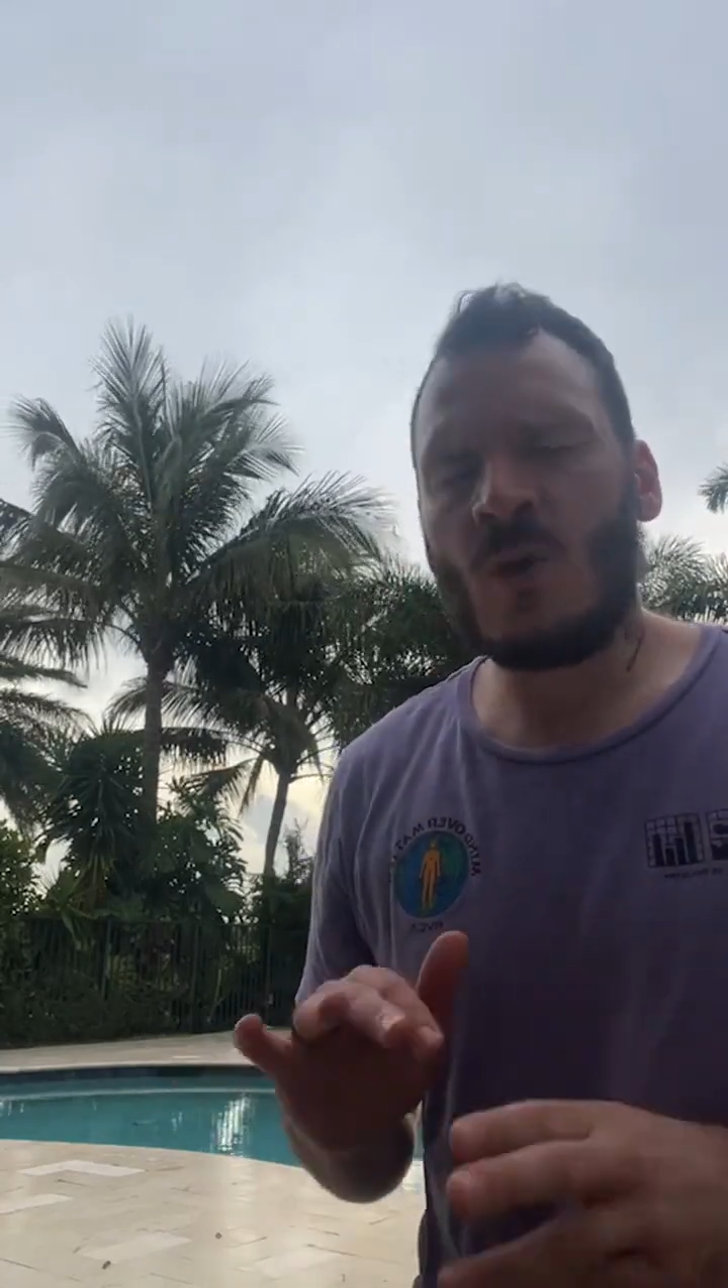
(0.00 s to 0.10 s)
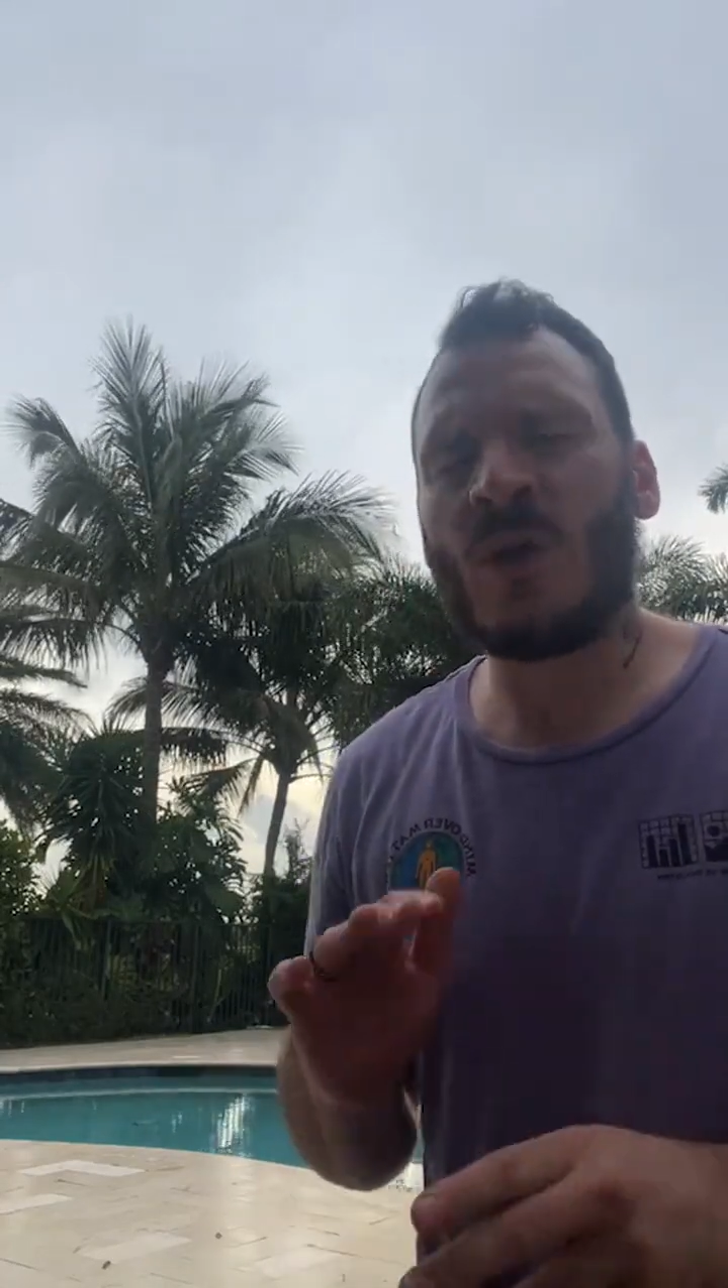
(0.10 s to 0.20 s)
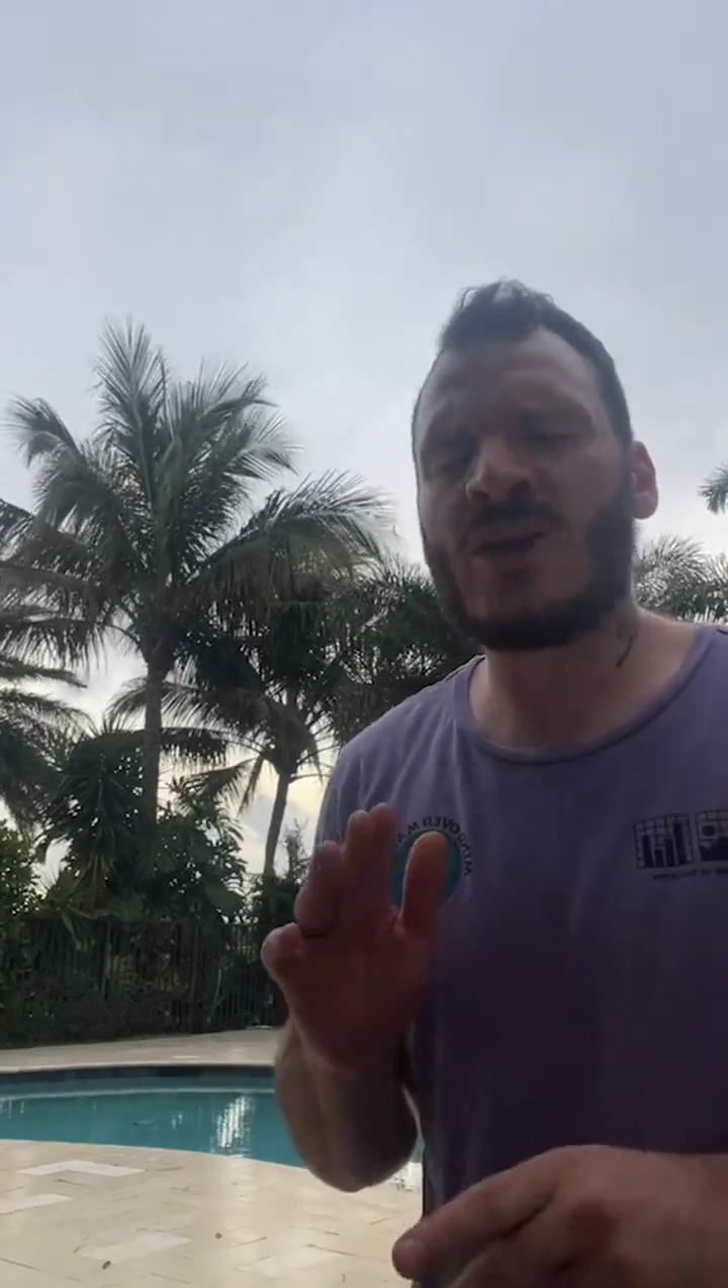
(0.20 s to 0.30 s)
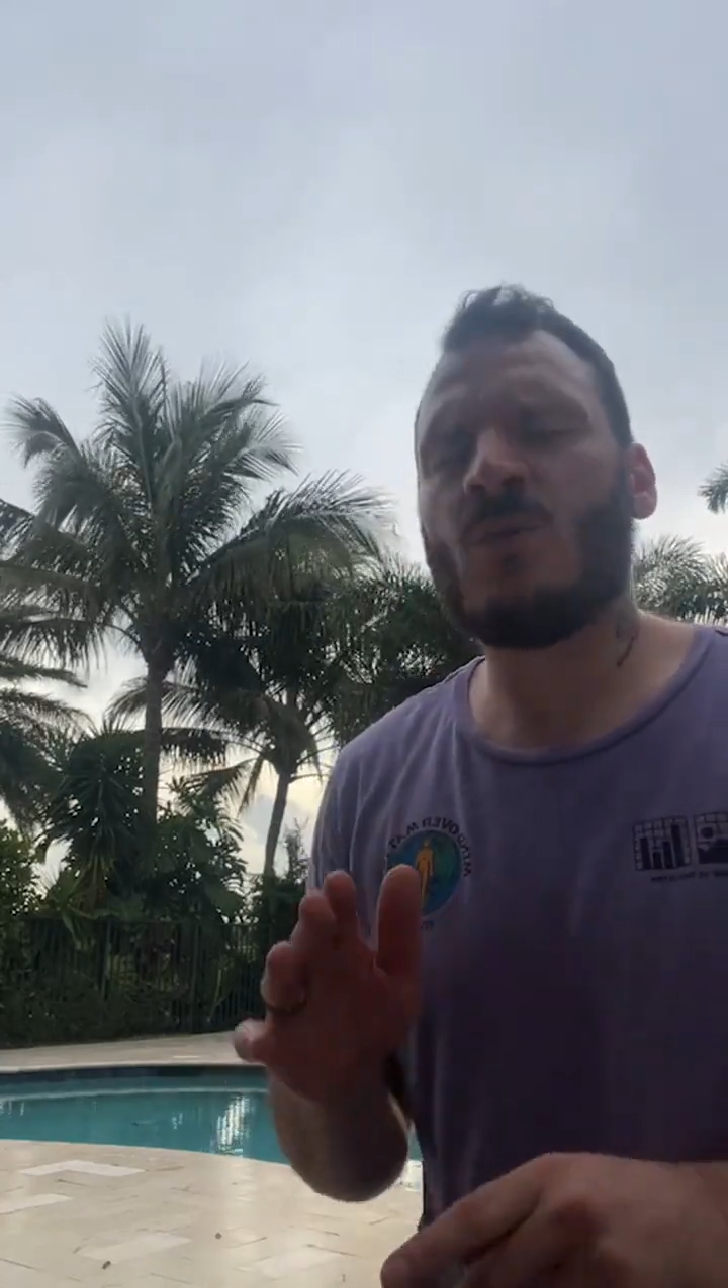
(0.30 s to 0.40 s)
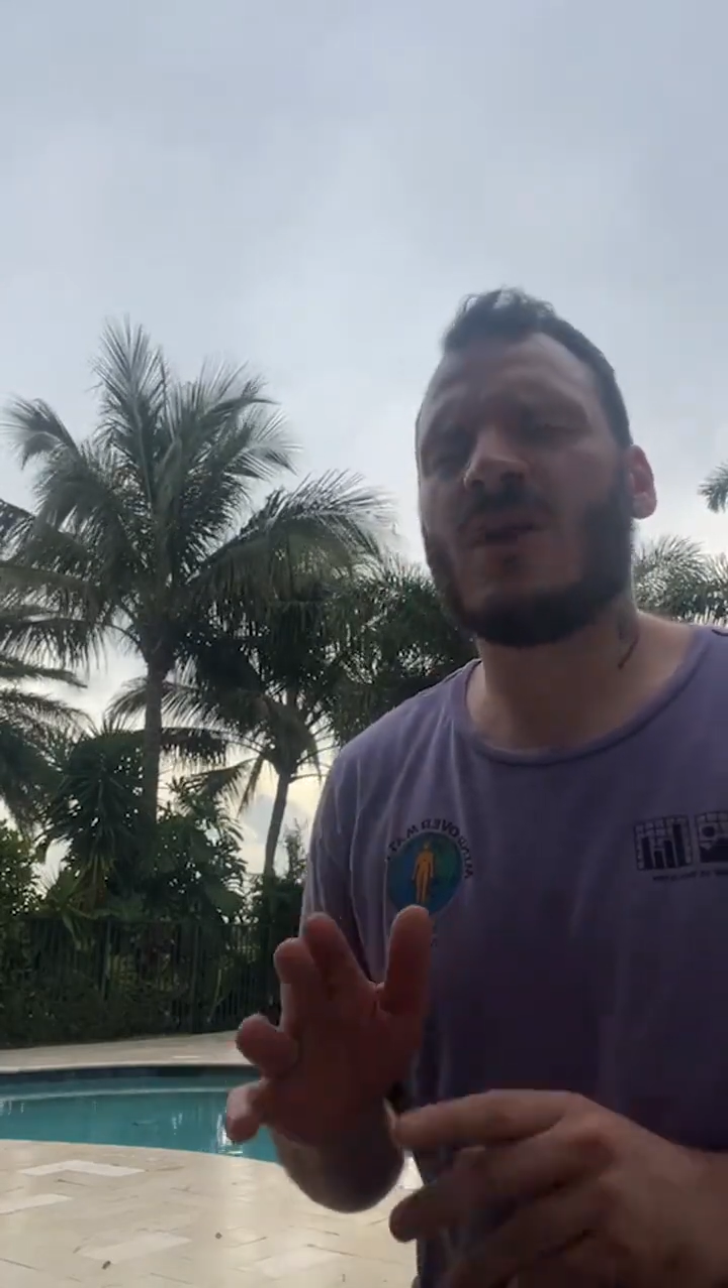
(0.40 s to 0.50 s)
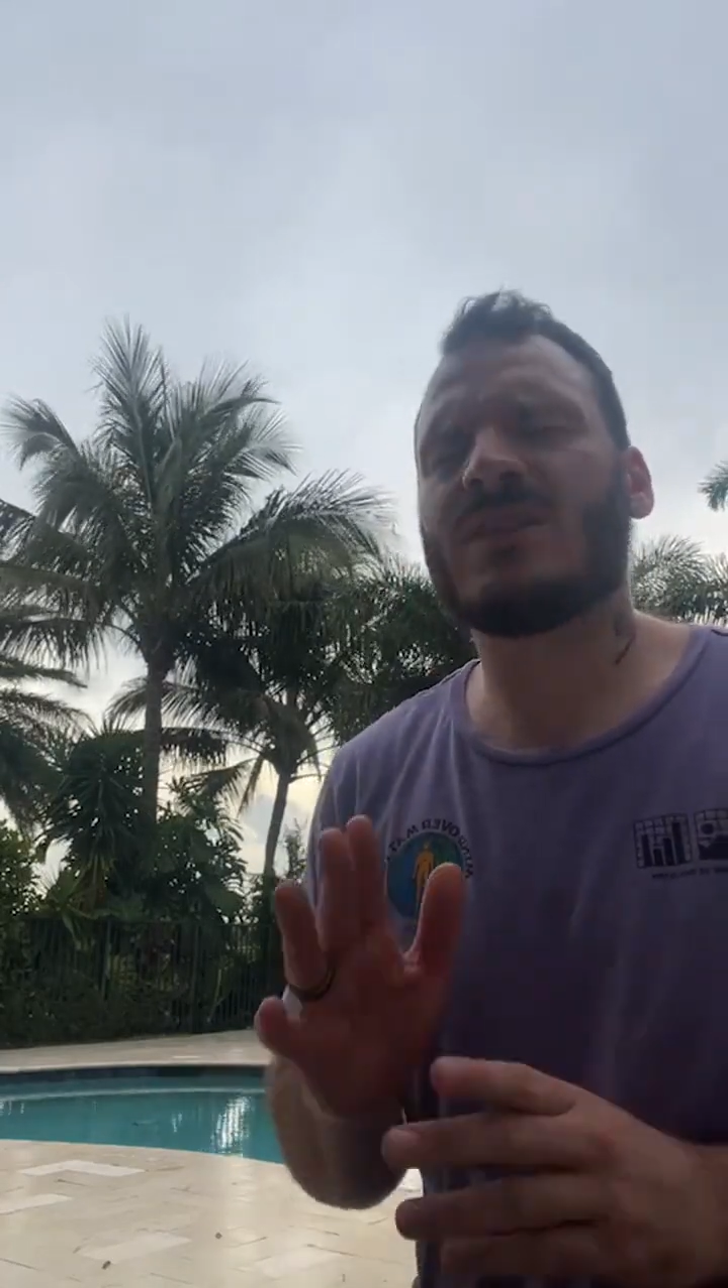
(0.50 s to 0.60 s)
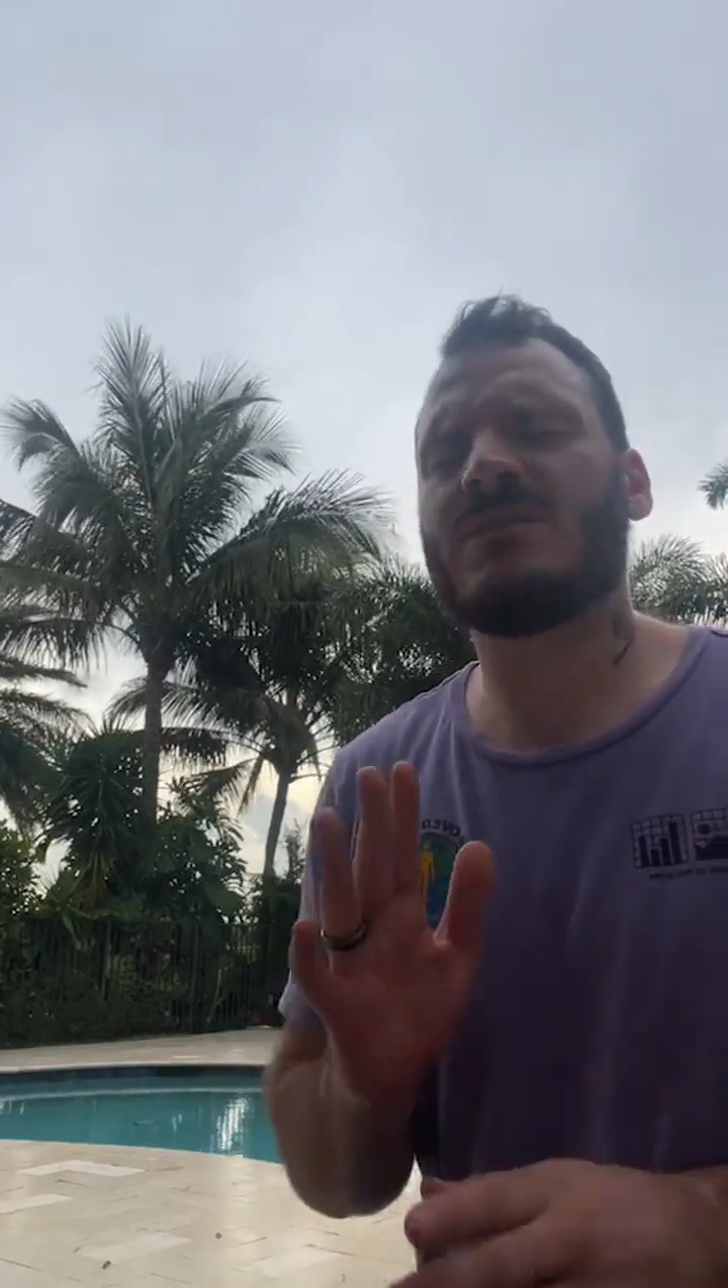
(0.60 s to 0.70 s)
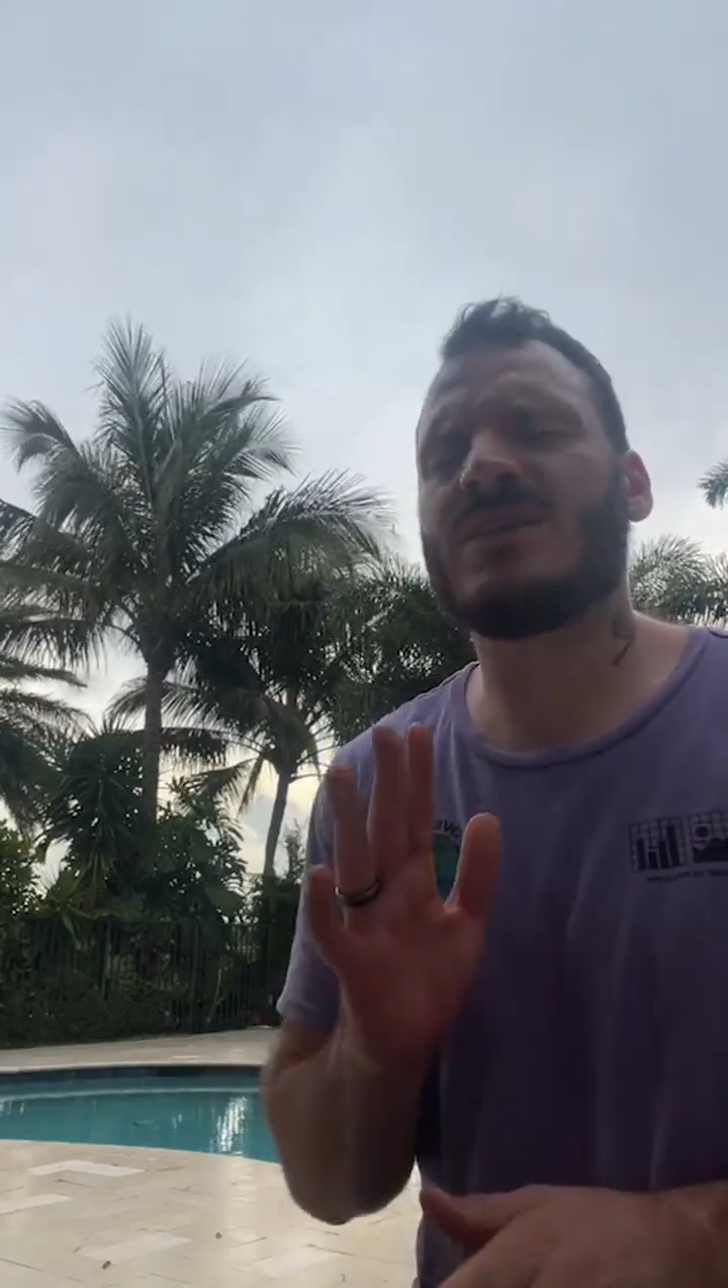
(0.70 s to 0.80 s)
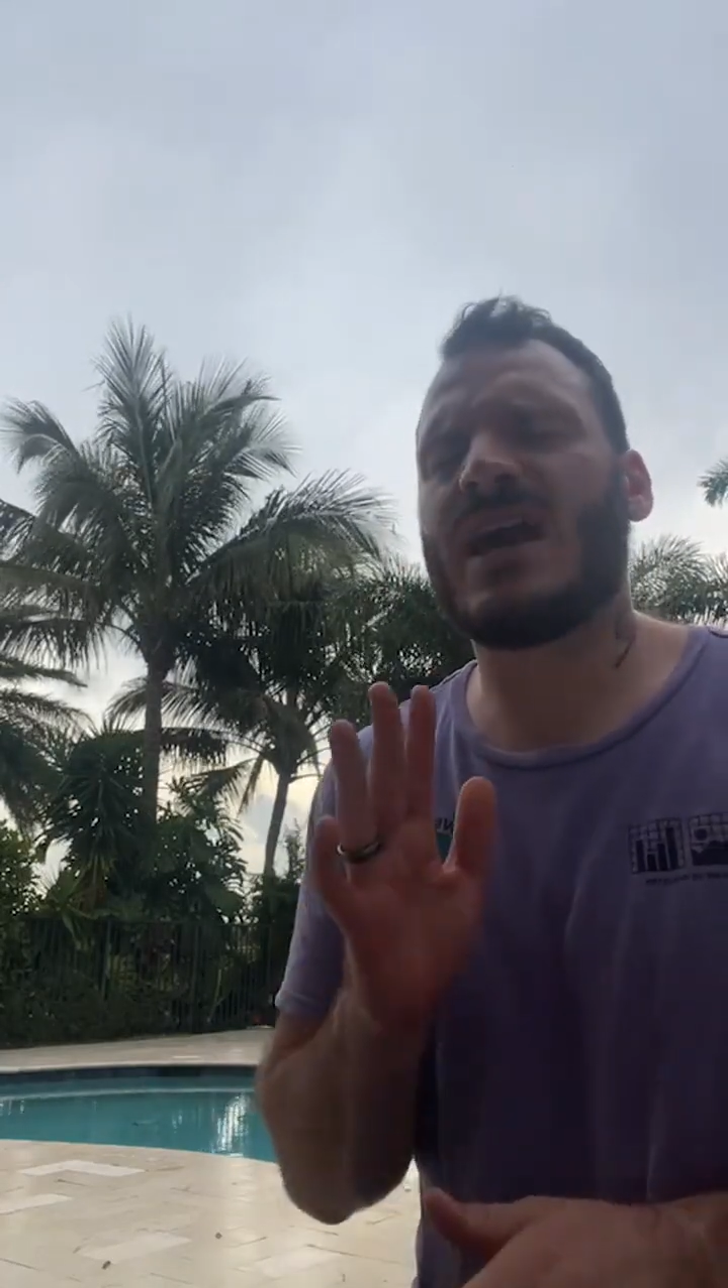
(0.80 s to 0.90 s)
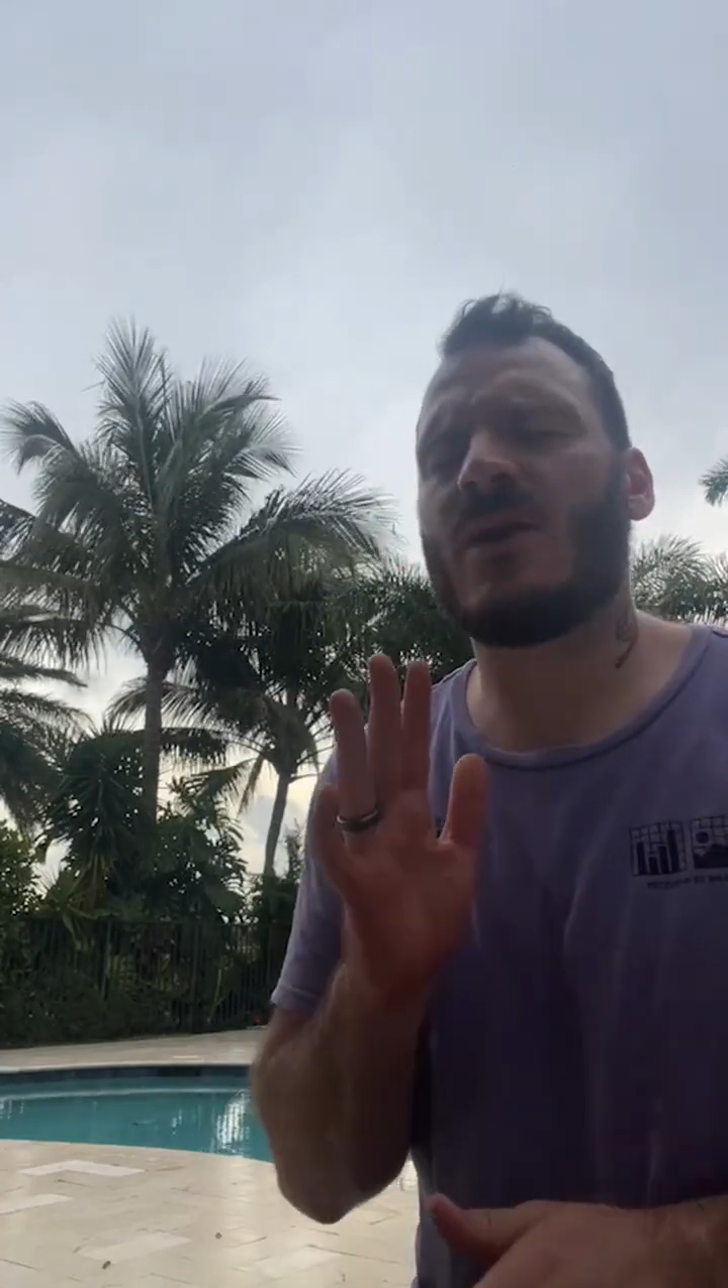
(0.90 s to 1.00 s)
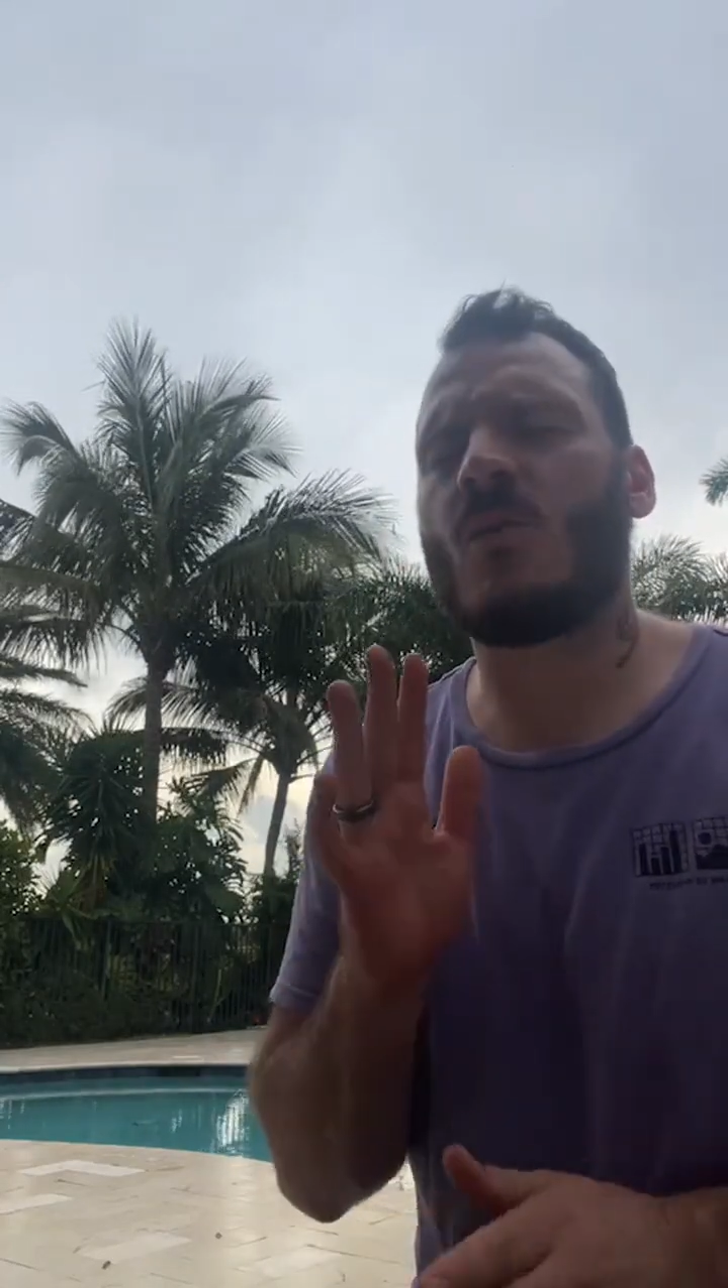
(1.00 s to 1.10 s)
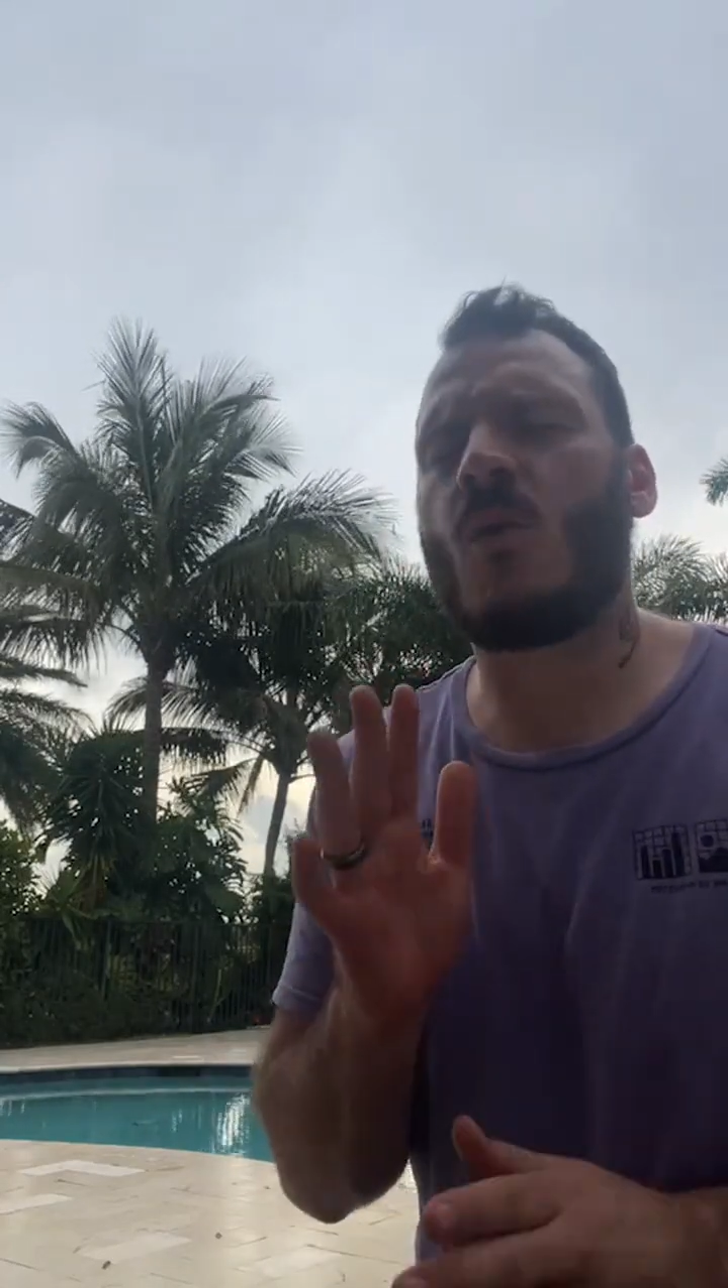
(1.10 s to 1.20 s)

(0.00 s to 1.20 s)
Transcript: where you want them to